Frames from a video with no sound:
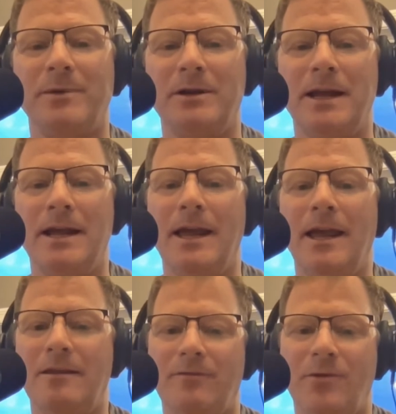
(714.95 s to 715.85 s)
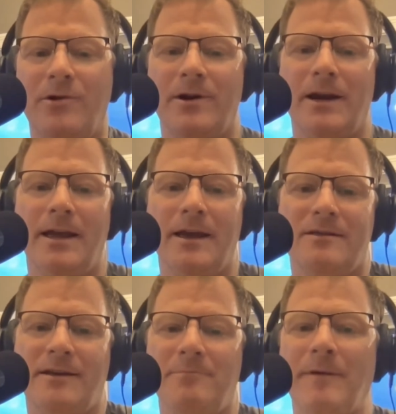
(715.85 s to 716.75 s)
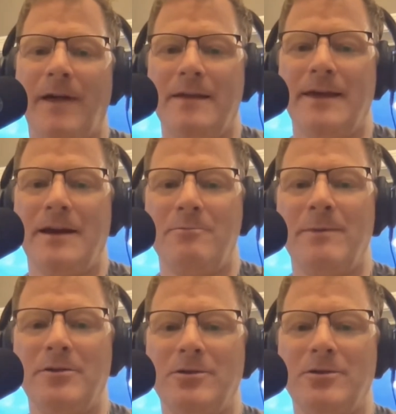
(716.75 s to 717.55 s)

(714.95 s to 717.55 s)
but it's for stimuli that are